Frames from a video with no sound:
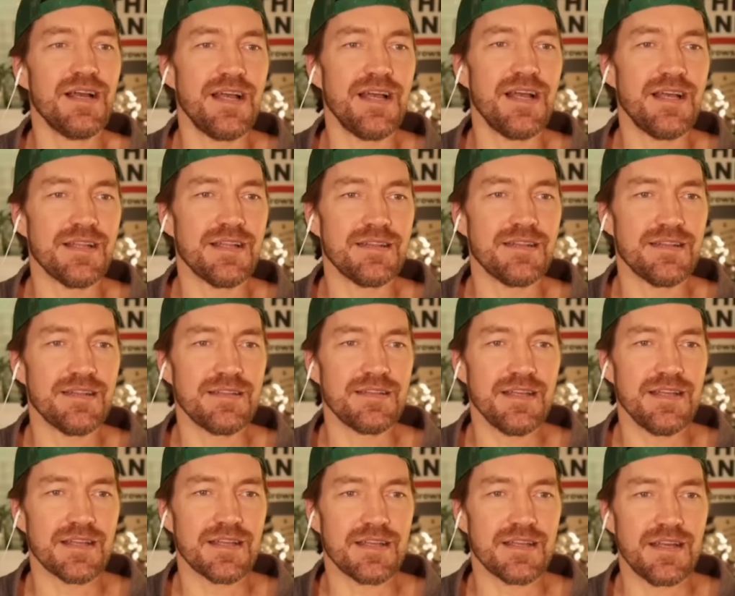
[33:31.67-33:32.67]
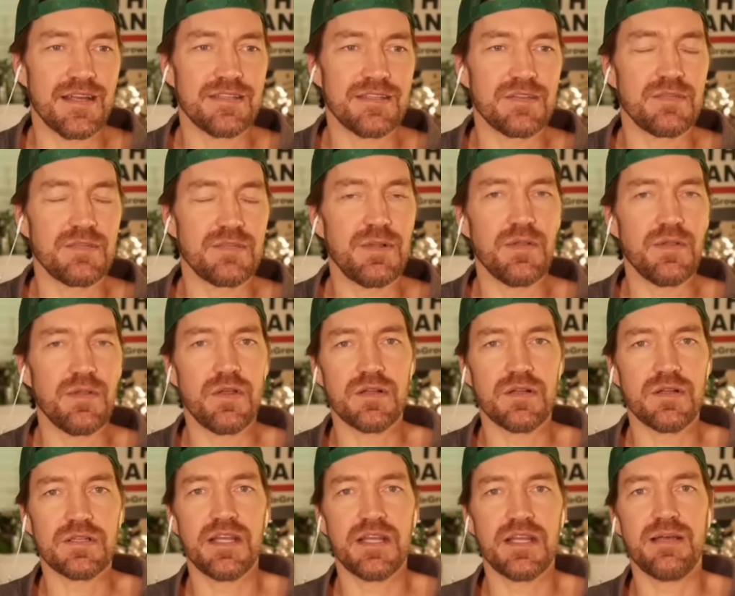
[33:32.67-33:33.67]
And uh, yeah, guys, it's been a
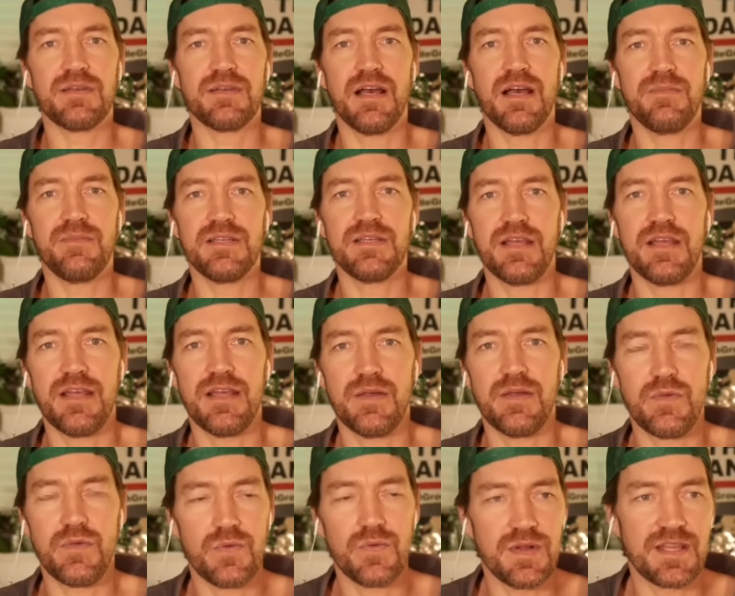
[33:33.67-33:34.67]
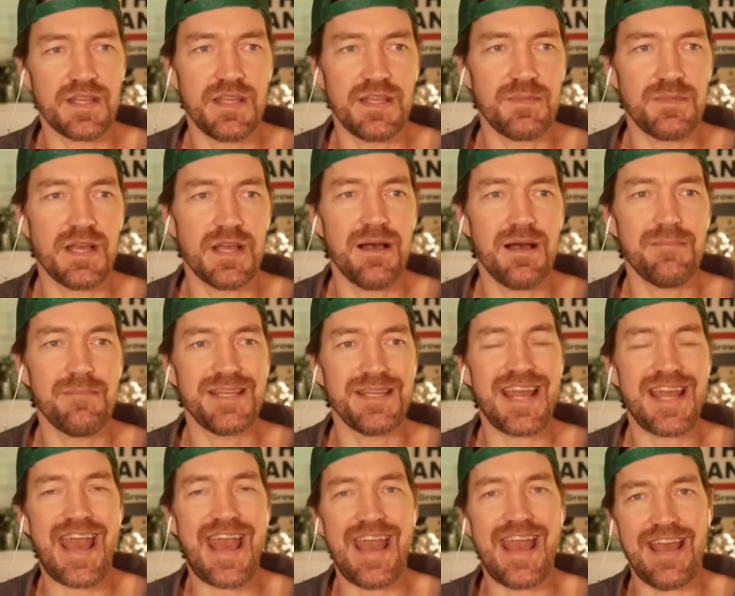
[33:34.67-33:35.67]
long time coming, and we want to keep
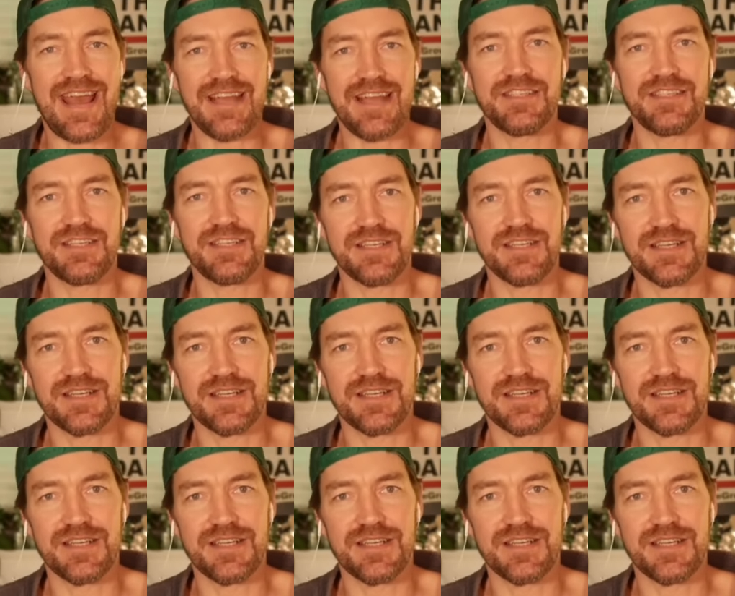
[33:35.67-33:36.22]
coming at you.